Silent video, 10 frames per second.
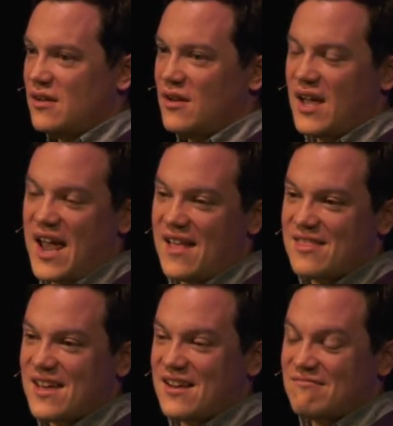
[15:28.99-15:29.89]
and
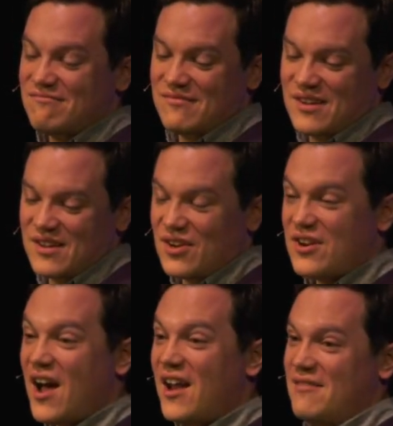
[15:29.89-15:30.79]
then you're
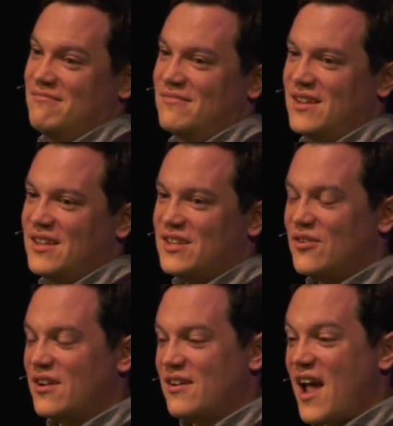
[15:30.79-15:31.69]
done. You
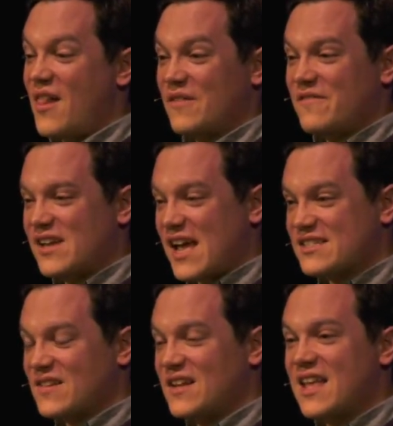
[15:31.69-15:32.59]
can
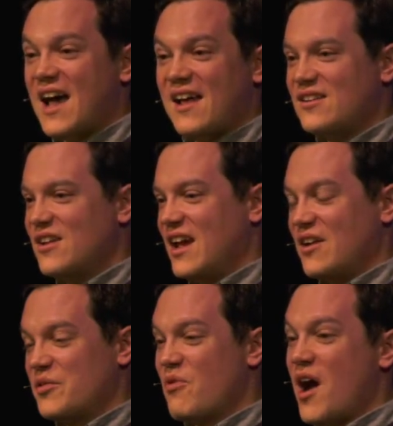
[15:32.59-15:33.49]
escalate that, you handle
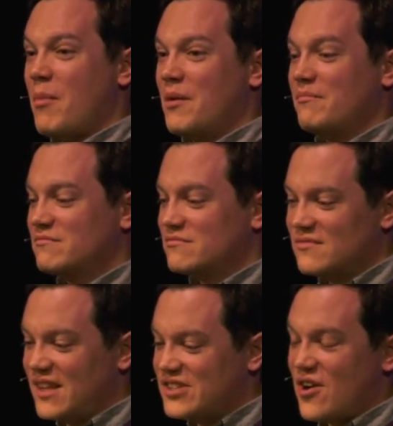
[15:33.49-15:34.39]
the problem,
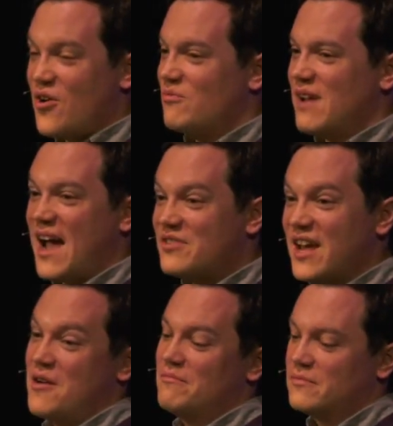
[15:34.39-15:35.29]
let's go have dinner.